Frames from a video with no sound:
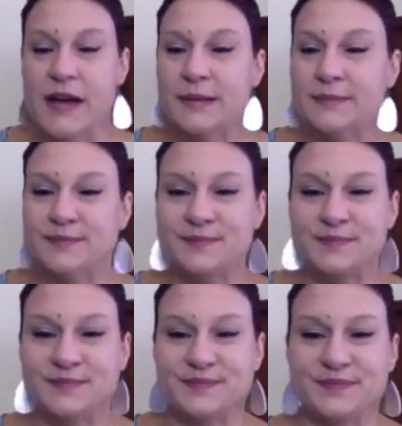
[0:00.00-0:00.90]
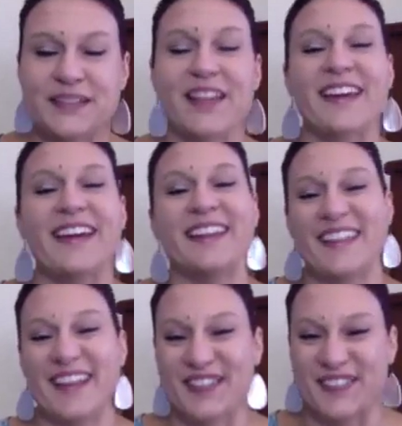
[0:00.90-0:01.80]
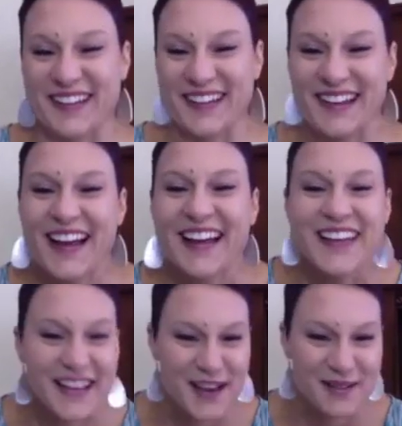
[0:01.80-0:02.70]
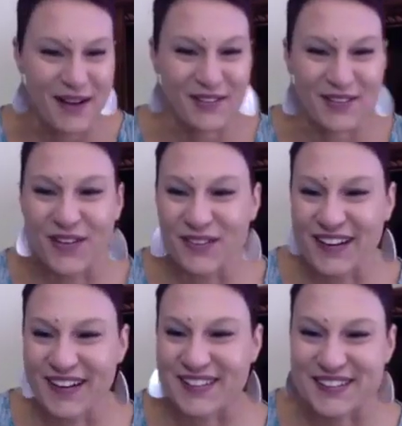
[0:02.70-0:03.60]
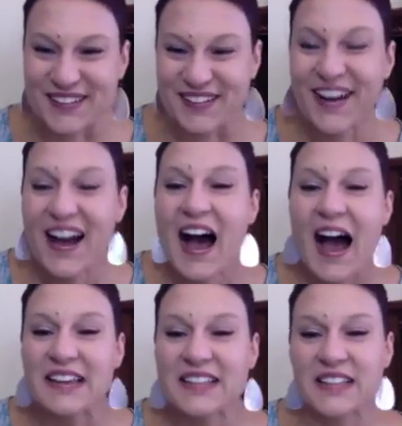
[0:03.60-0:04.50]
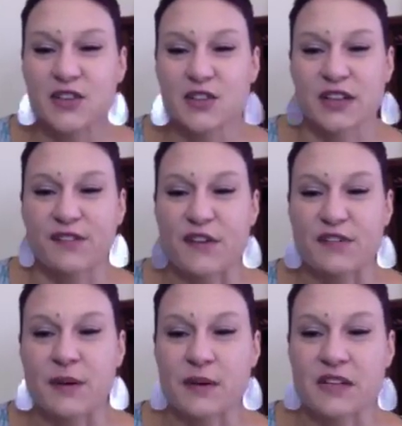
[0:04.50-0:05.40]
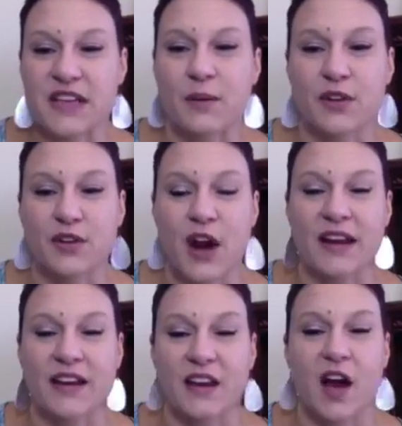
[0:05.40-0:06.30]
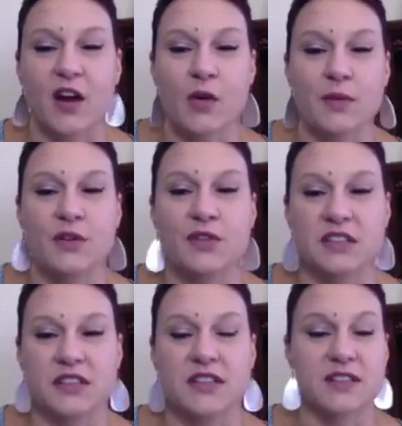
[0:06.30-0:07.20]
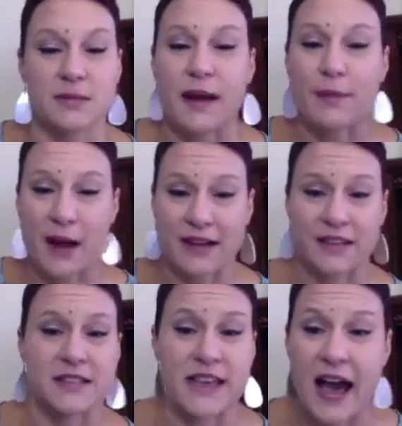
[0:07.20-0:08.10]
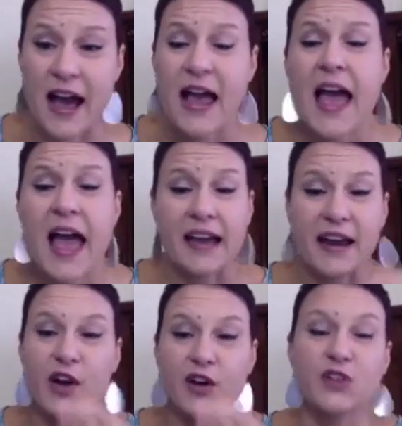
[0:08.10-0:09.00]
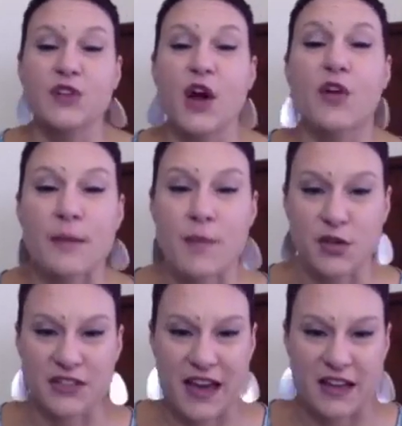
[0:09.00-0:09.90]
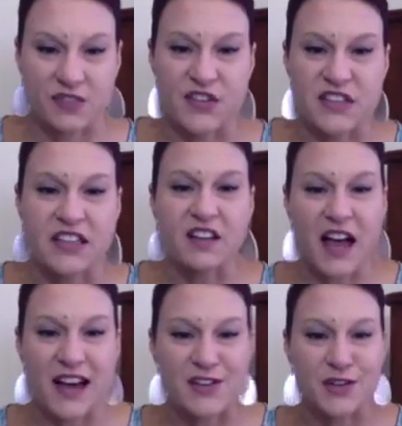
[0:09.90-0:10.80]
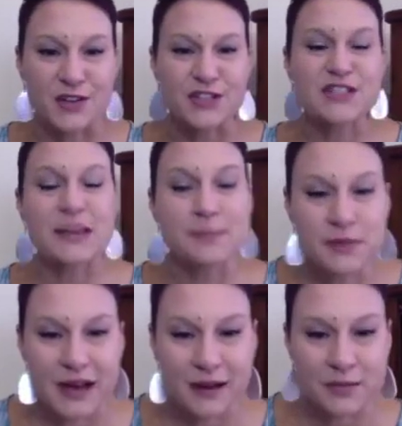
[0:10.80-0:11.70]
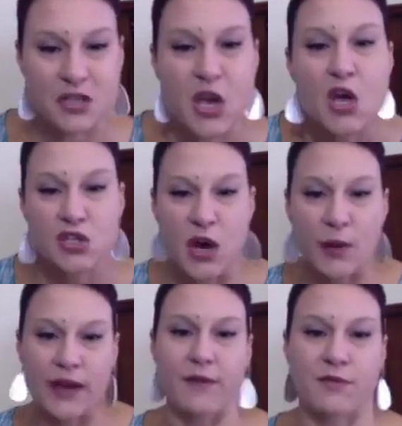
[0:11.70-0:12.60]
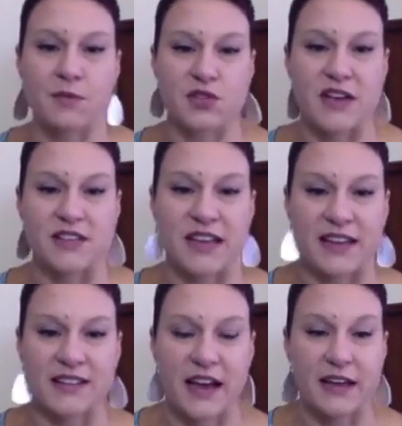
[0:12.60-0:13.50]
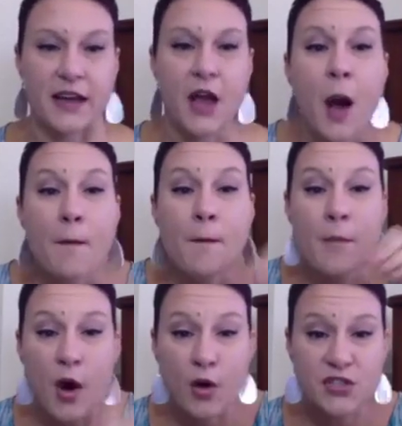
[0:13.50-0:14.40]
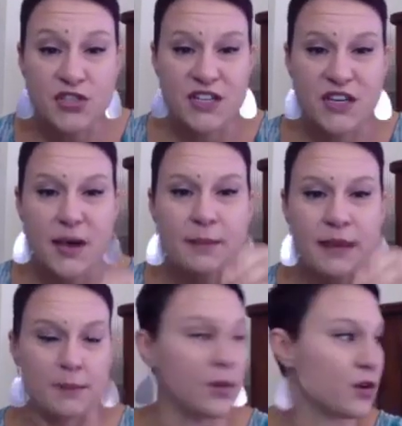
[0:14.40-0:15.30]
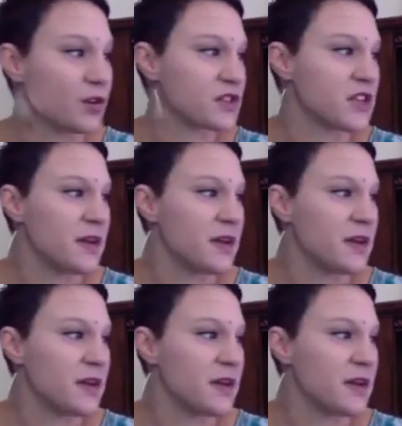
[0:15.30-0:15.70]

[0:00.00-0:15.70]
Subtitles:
Tell it, Candy, that's funny. Yes, I'm on a roll. What else is new? I see usually 50% with chronic and autoimmune diseases in my practice. Yeah, and Carol, you know that most of that is physiological symptoms showing up from stress and anxiety. Most people's